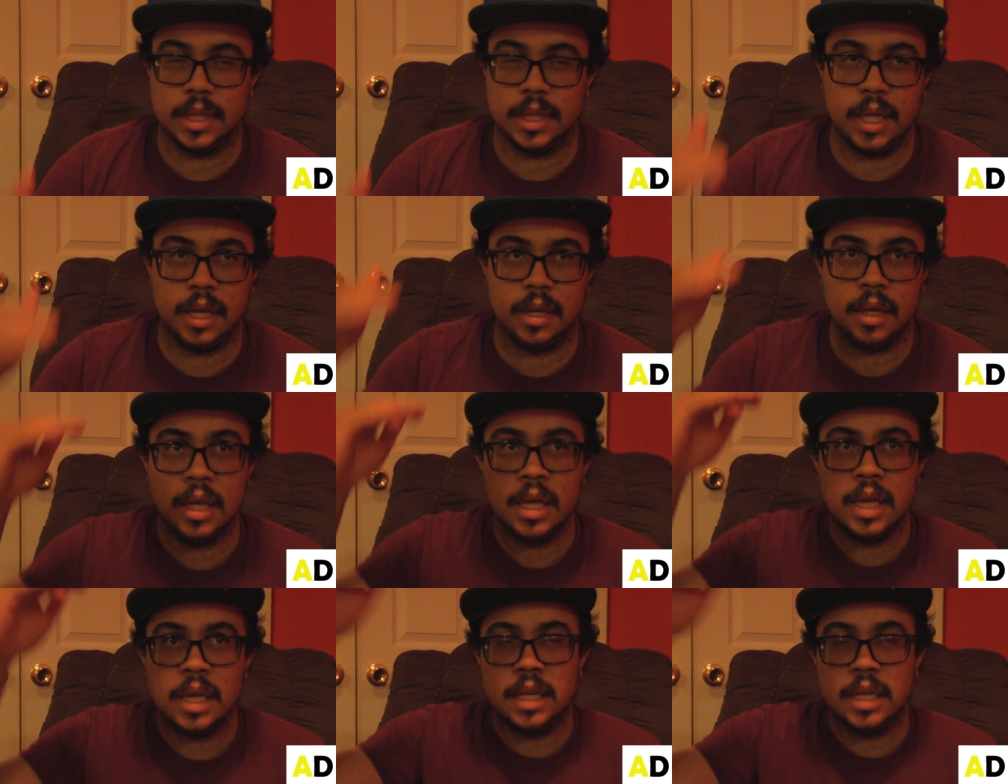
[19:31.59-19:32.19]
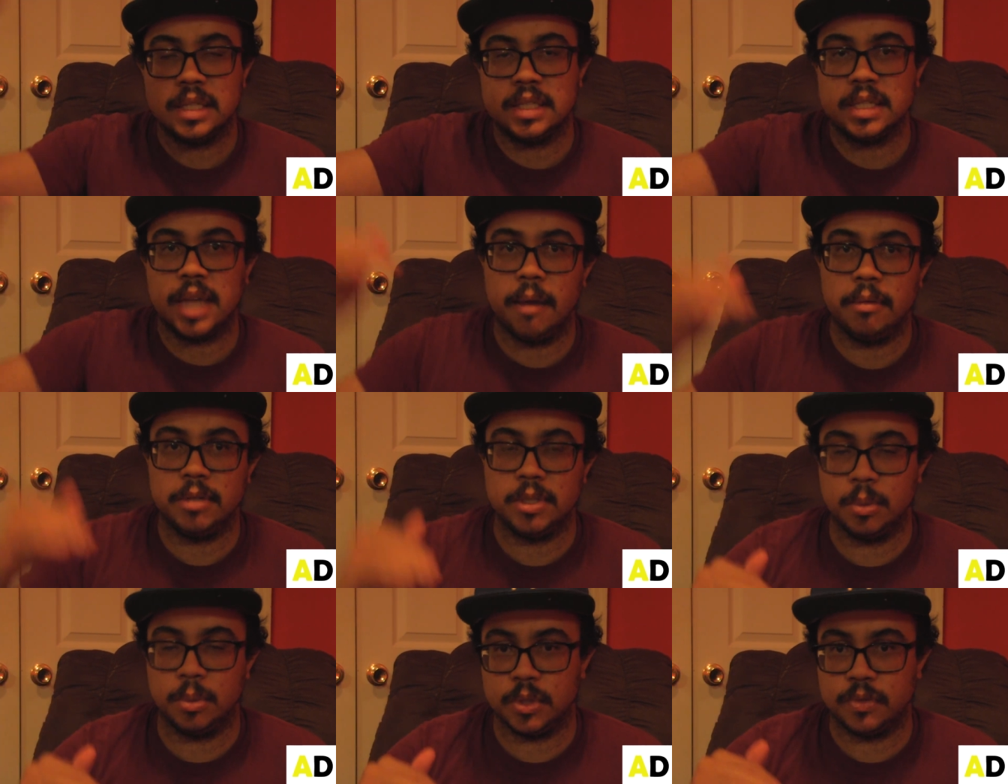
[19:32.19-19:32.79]
I think
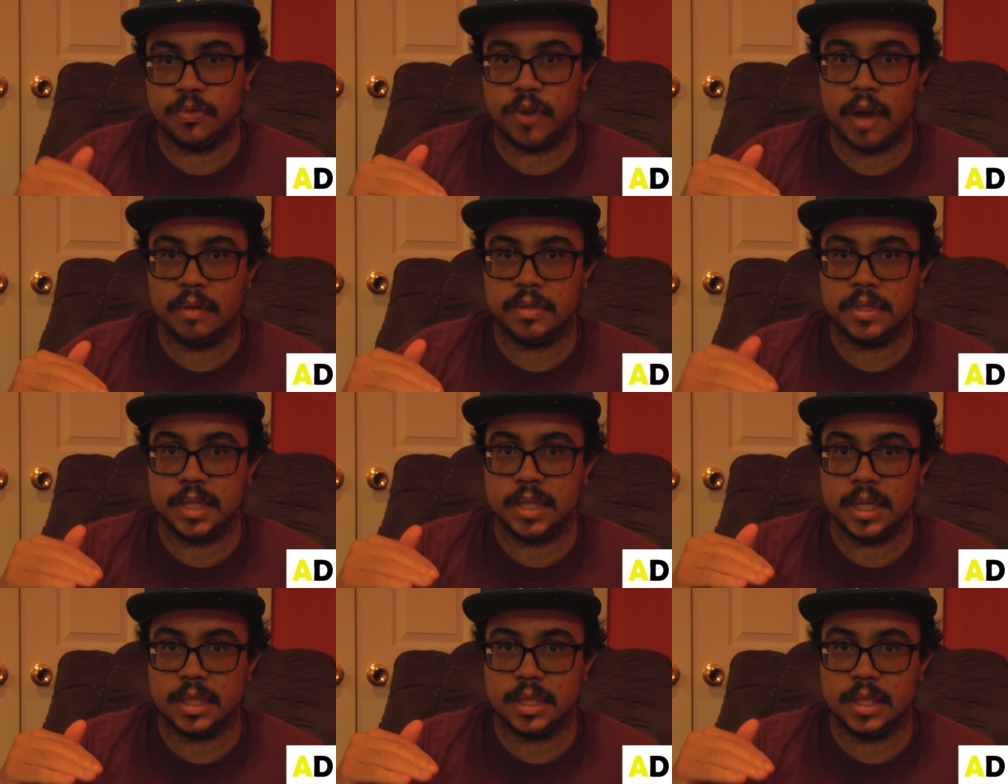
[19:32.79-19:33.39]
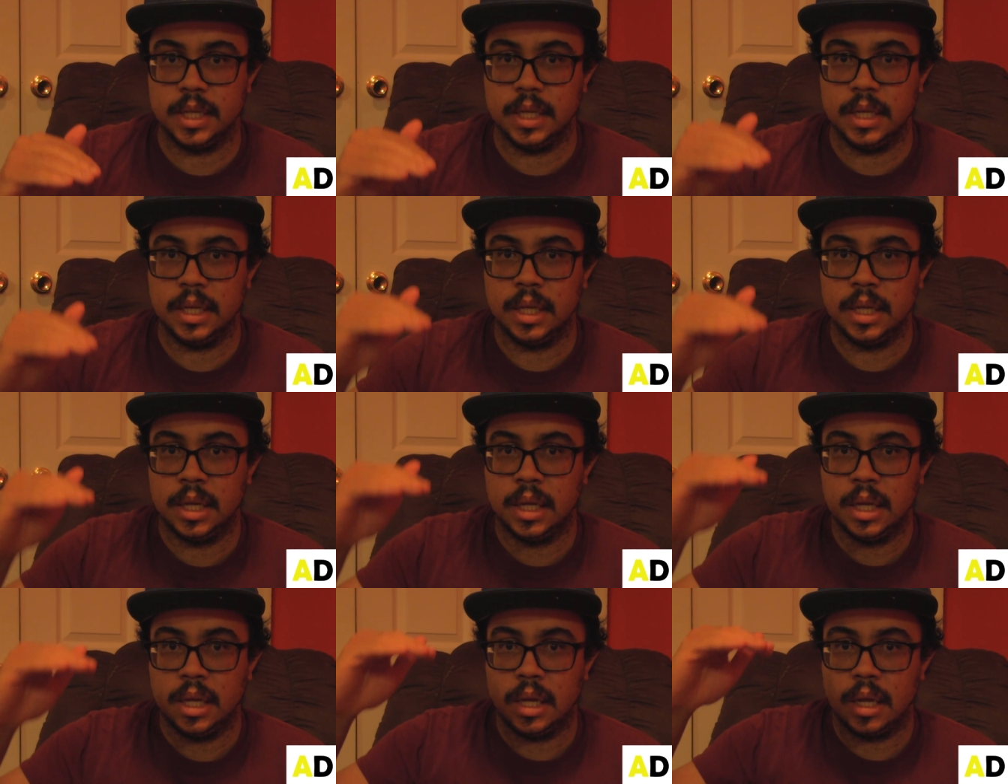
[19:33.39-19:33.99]
Stuyvesant was 560,
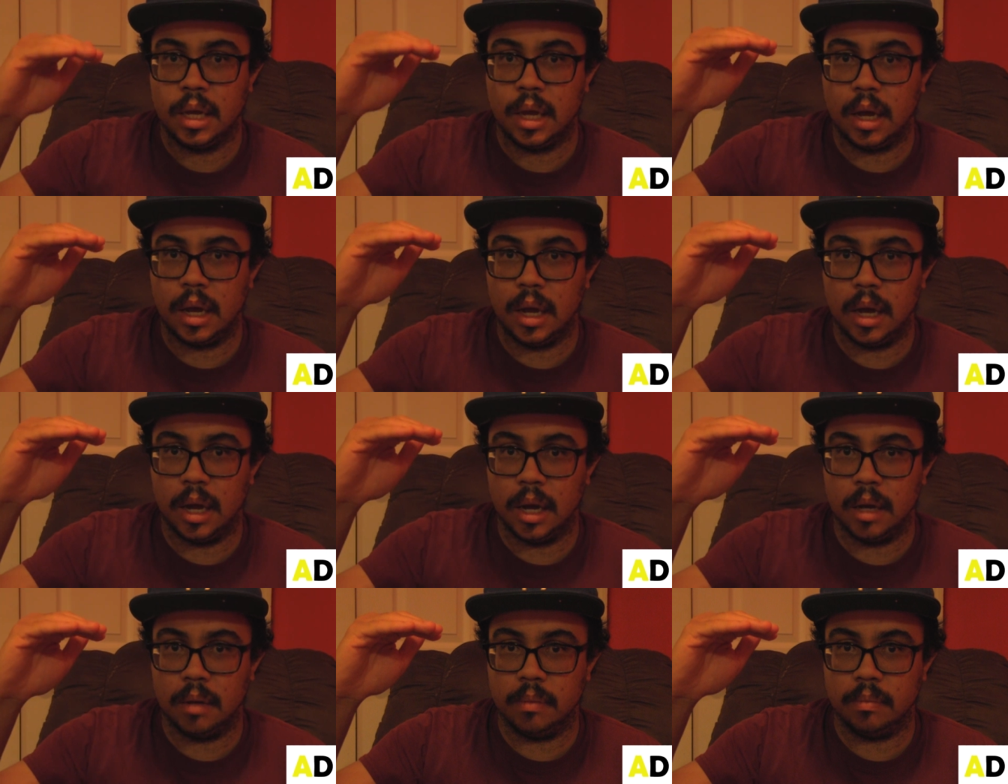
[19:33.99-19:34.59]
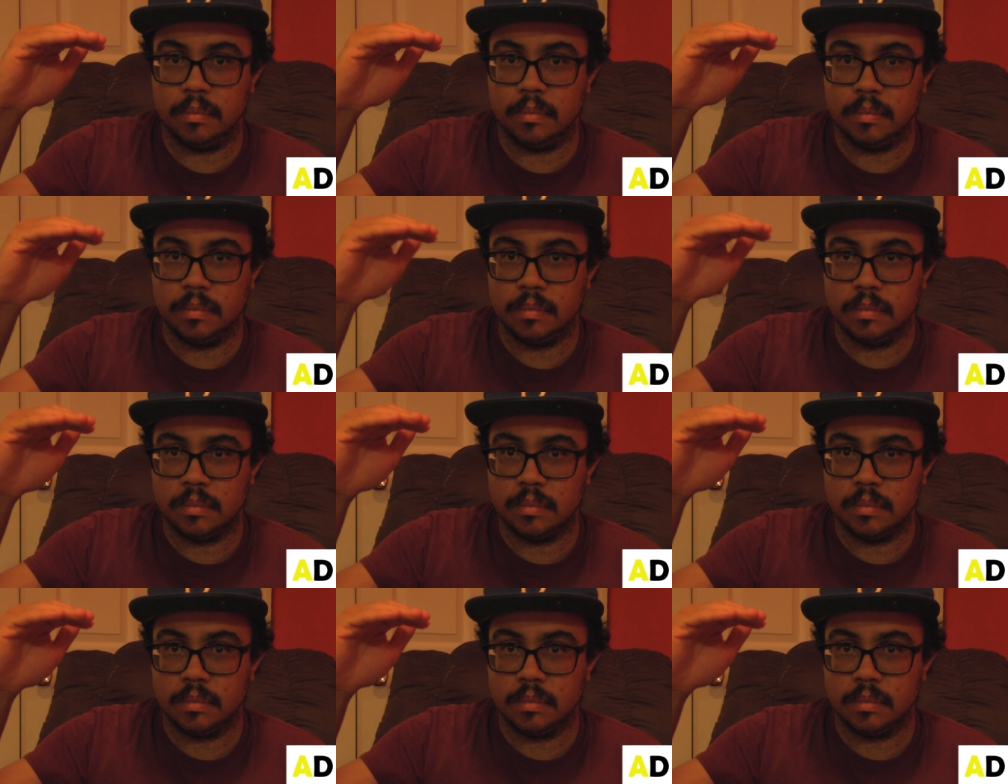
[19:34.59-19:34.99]
and